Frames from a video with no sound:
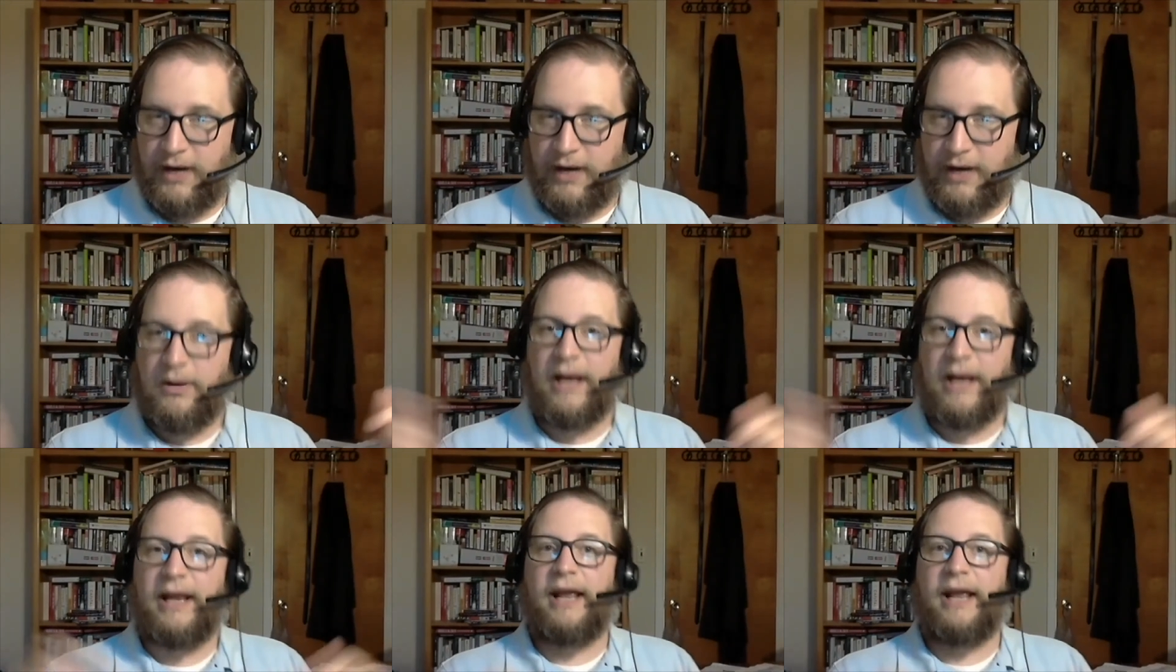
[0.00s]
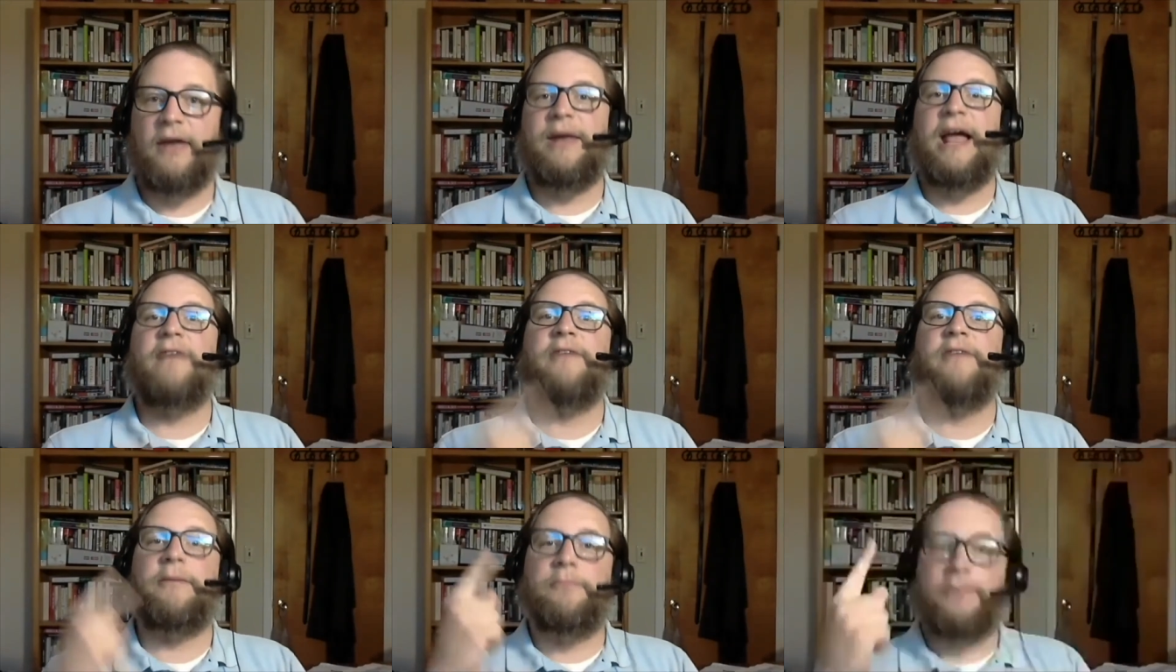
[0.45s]
And again, we
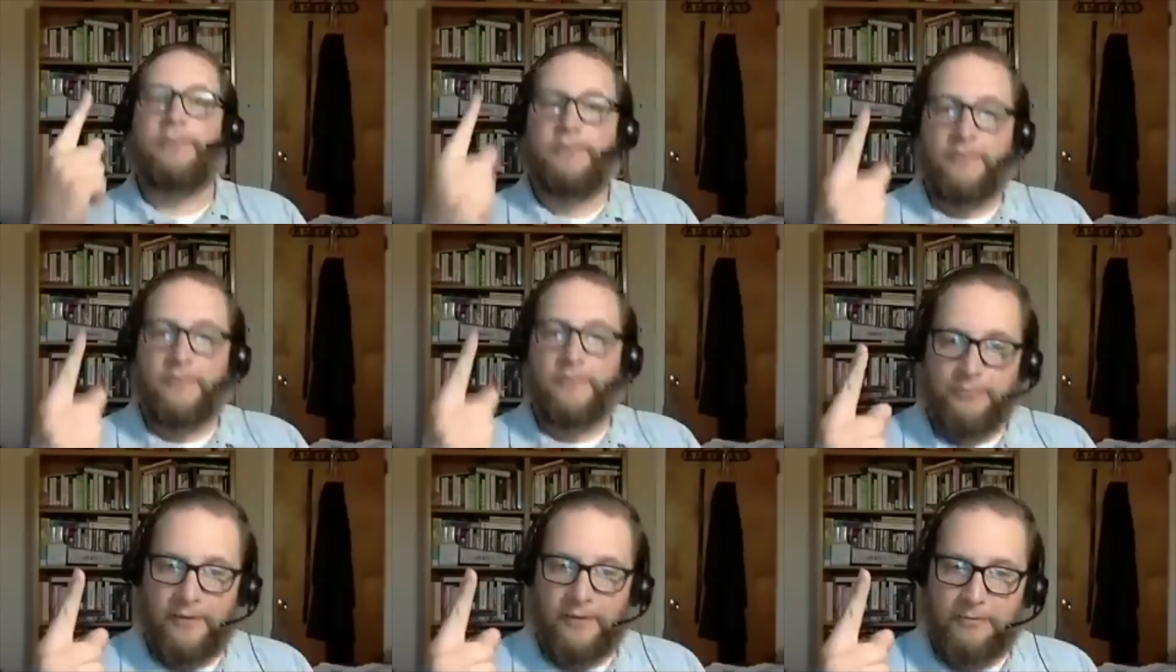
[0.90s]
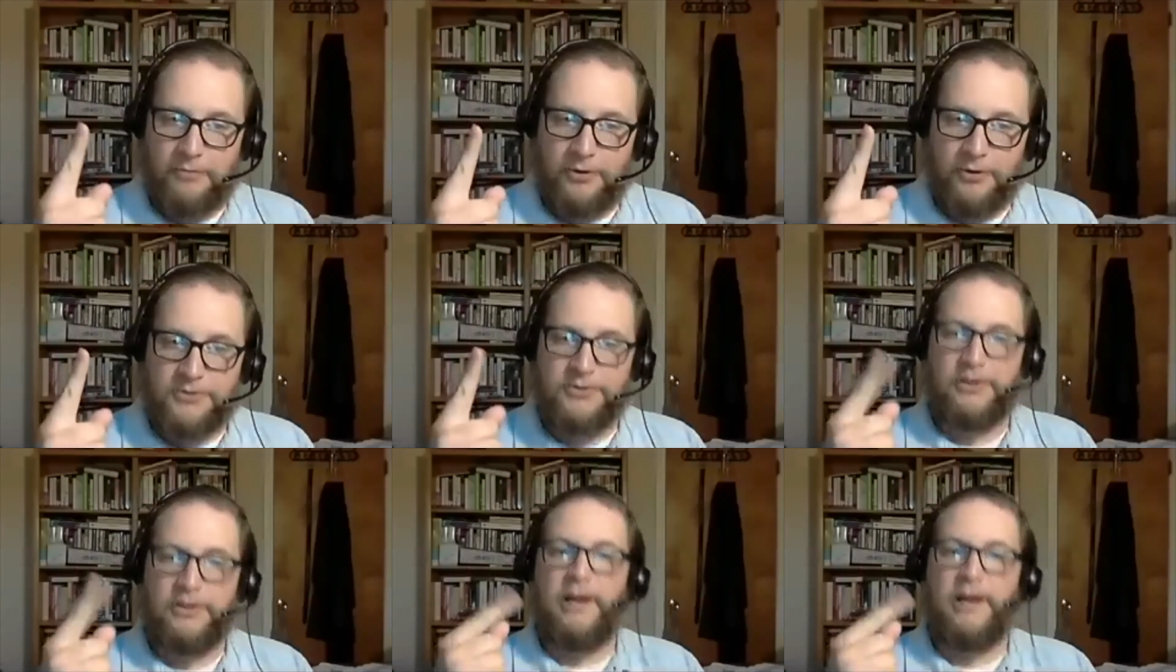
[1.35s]
have a
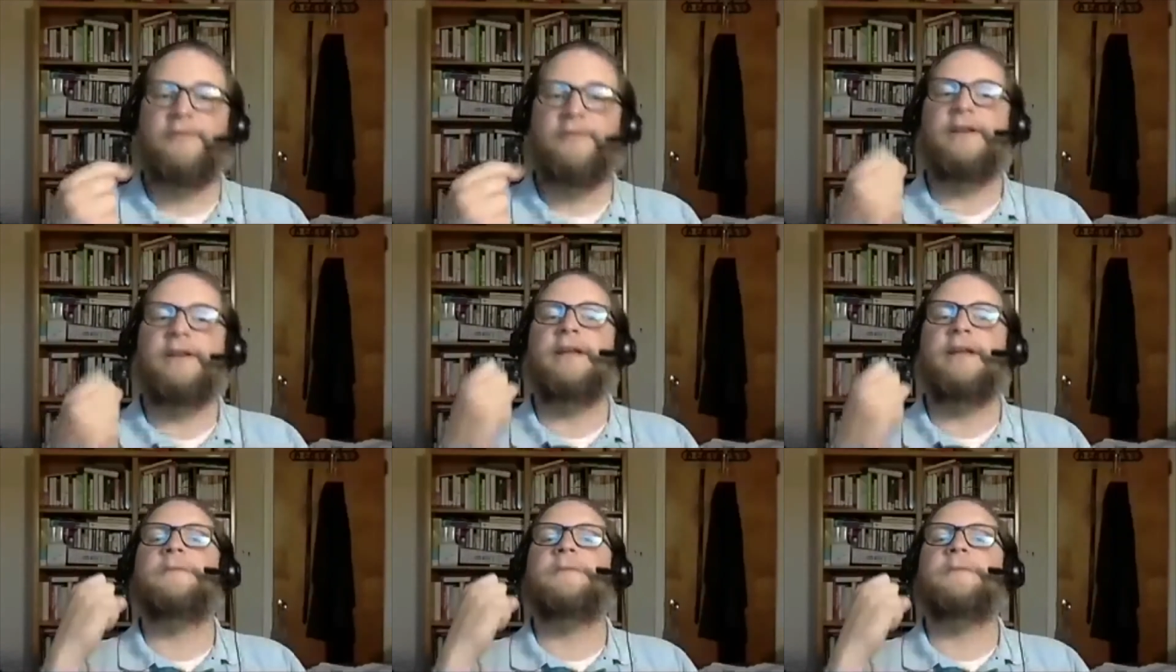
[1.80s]
personal covenant,